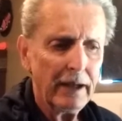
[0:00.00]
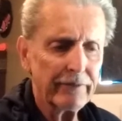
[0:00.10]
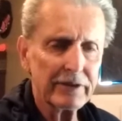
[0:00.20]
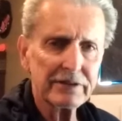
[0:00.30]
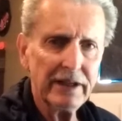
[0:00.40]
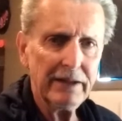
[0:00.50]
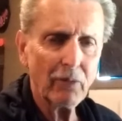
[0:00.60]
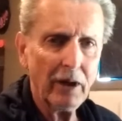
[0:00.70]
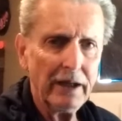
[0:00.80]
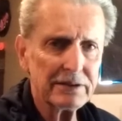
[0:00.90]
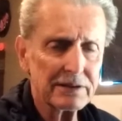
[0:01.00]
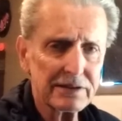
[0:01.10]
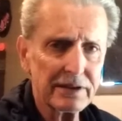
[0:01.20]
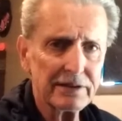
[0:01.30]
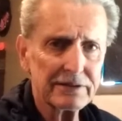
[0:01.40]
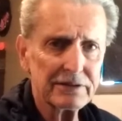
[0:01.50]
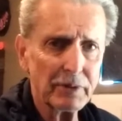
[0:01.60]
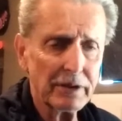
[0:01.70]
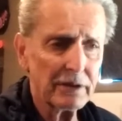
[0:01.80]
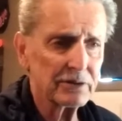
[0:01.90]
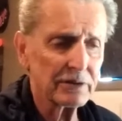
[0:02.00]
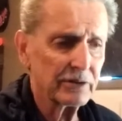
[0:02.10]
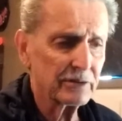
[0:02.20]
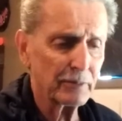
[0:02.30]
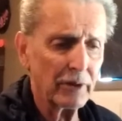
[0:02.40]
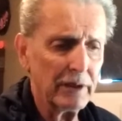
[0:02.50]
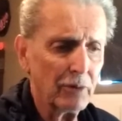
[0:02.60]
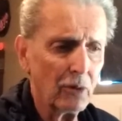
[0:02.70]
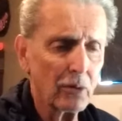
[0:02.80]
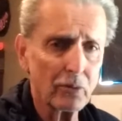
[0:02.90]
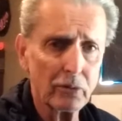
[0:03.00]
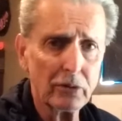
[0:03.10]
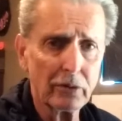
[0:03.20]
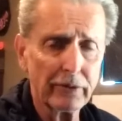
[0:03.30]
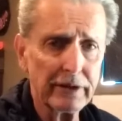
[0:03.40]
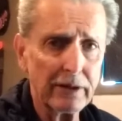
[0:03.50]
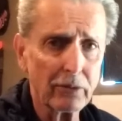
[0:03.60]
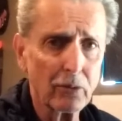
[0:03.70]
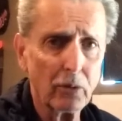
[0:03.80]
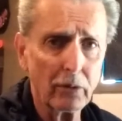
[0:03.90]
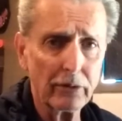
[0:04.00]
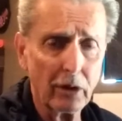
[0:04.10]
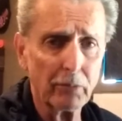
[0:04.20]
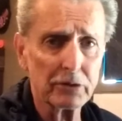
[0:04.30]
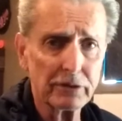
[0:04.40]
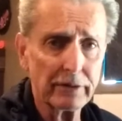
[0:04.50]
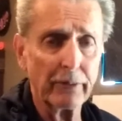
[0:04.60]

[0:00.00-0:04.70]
have the same rights as citizens because the Supreme Court ruled that they were quote almost